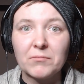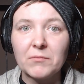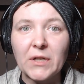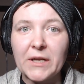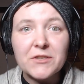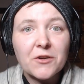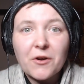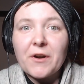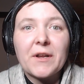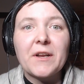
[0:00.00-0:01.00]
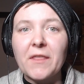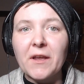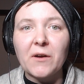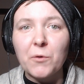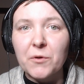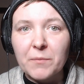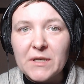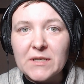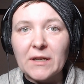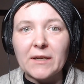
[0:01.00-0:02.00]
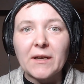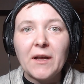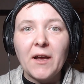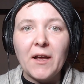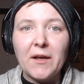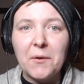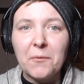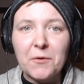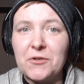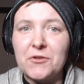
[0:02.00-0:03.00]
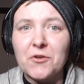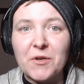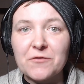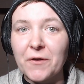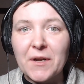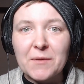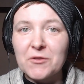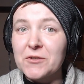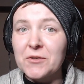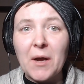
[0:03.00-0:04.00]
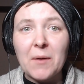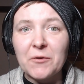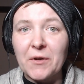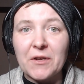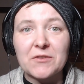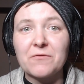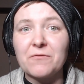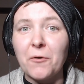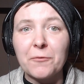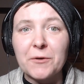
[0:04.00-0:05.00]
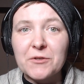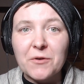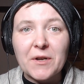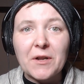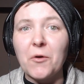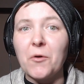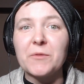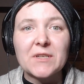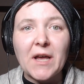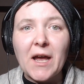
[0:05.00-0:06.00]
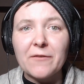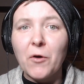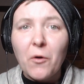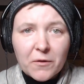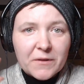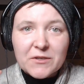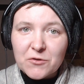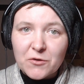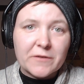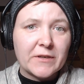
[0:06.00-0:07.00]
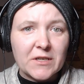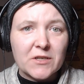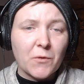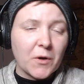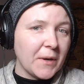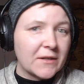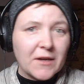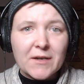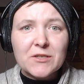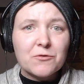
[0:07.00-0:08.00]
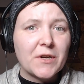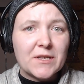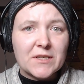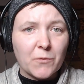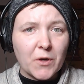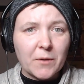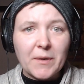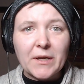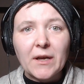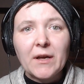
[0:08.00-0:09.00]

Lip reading: laser cut anything I want, basically, which is so much fun. I'm looking forward to it enormously. I have all these sorts of ideas. I want to make dice trays, and I want to make